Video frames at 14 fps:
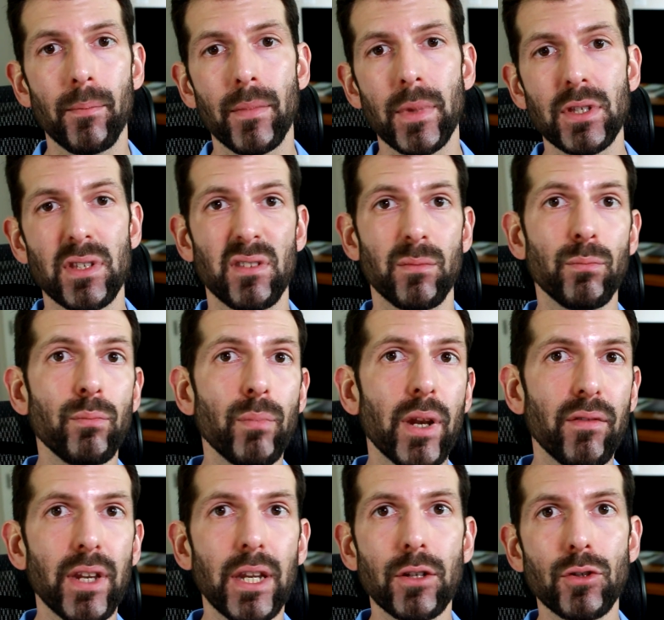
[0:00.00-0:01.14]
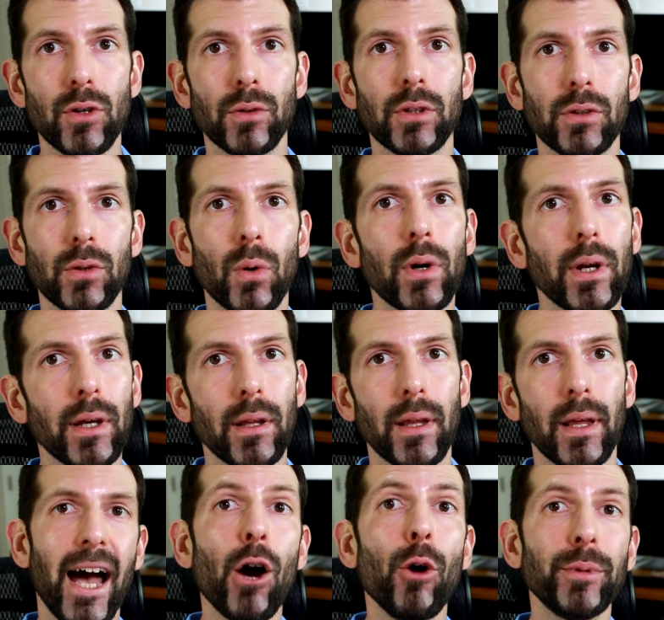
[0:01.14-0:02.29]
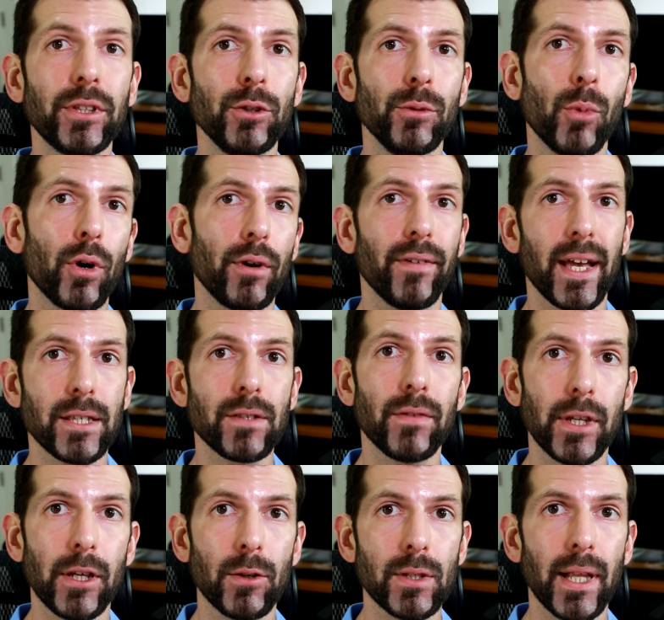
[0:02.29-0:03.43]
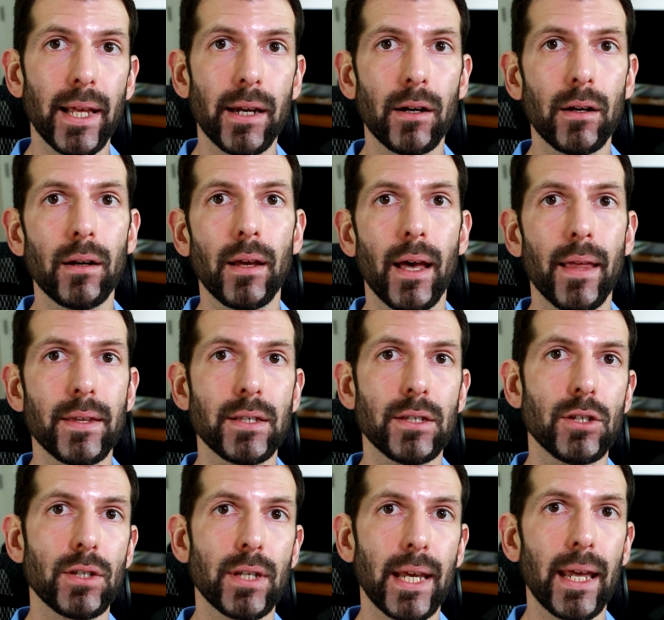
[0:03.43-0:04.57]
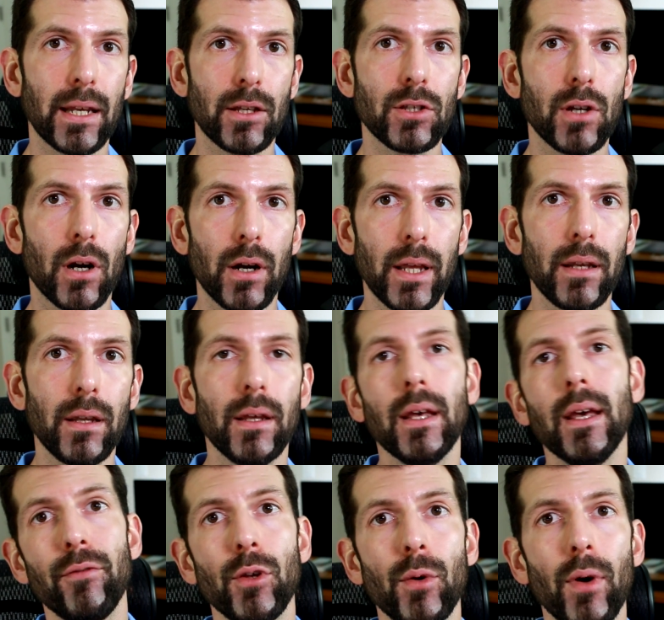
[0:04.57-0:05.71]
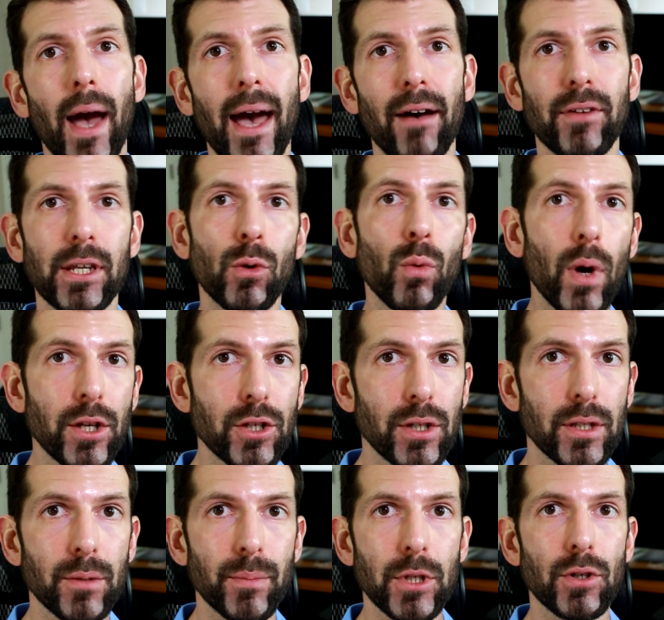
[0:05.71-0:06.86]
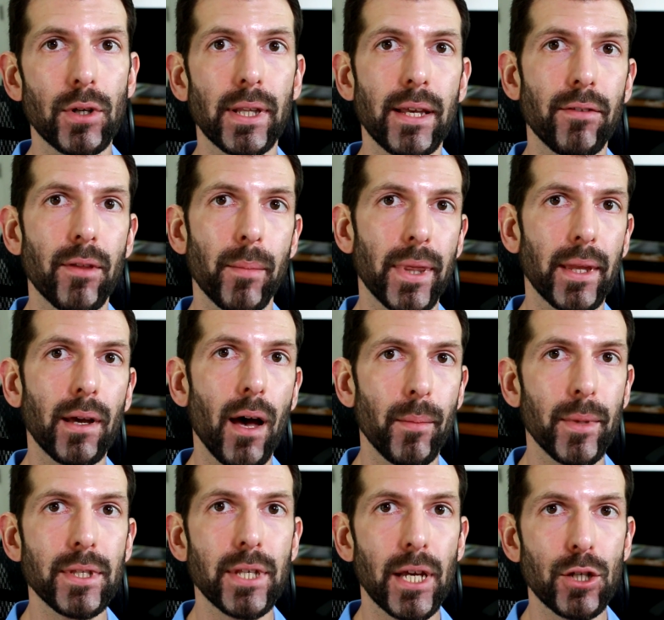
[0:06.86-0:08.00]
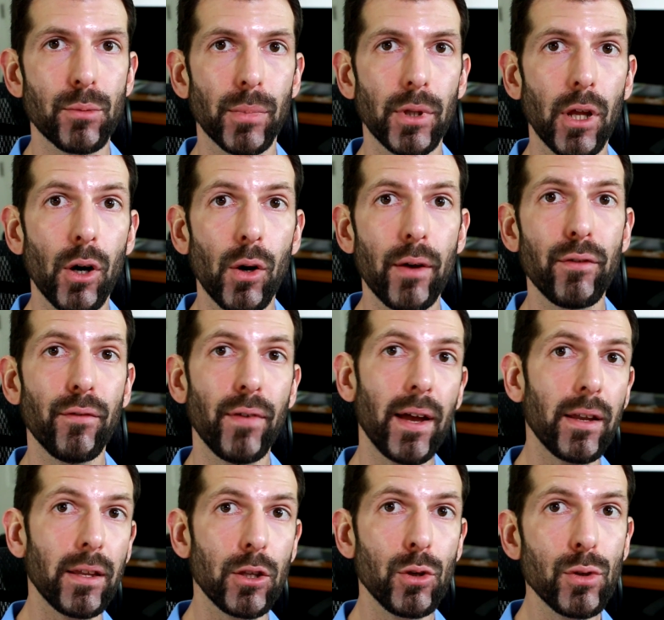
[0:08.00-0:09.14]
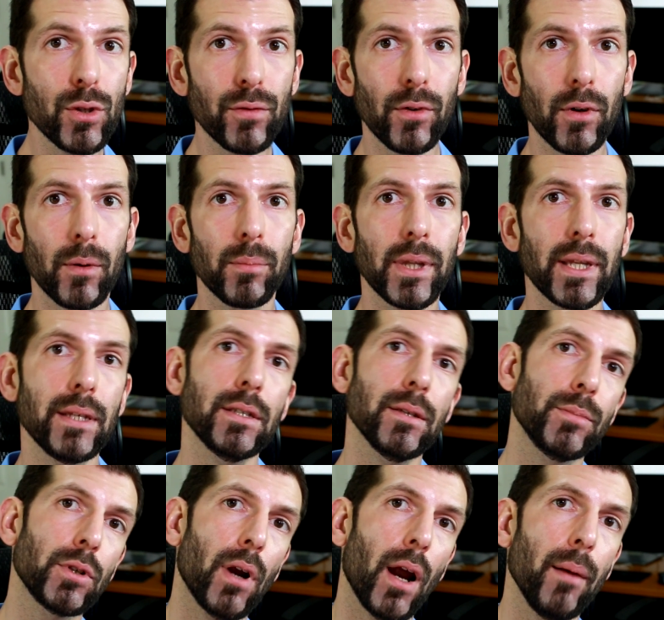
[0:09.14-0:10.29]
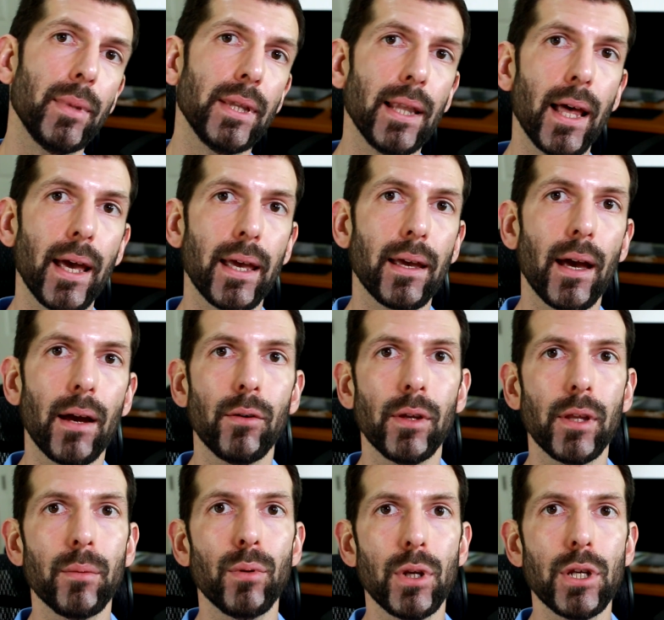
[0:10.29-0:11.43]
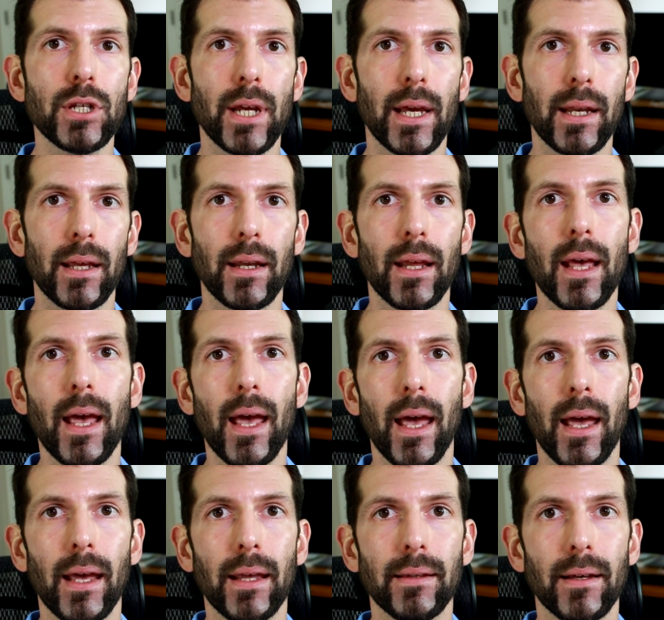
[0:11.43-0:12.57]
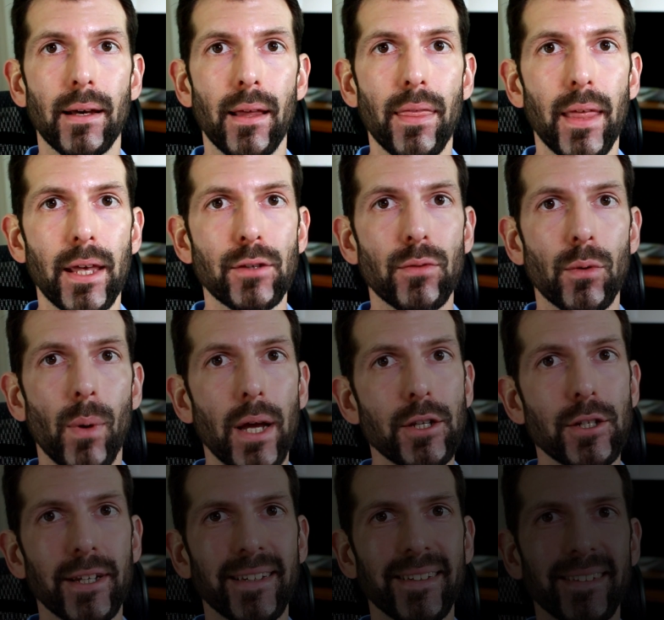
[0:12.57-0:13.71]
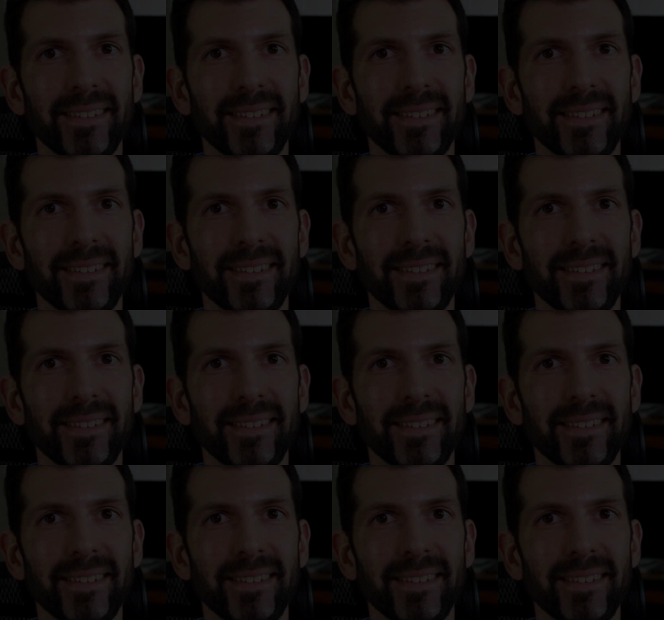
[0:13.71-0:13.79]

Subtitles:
This is a bit of an intro tutorial. I hope to do more advanced videos later. This is just a getting started. If you have any questions, be sure to leave them in the comments section below. If you found it useful, please subscribe and like. I really appreciate it. And thanks for watching.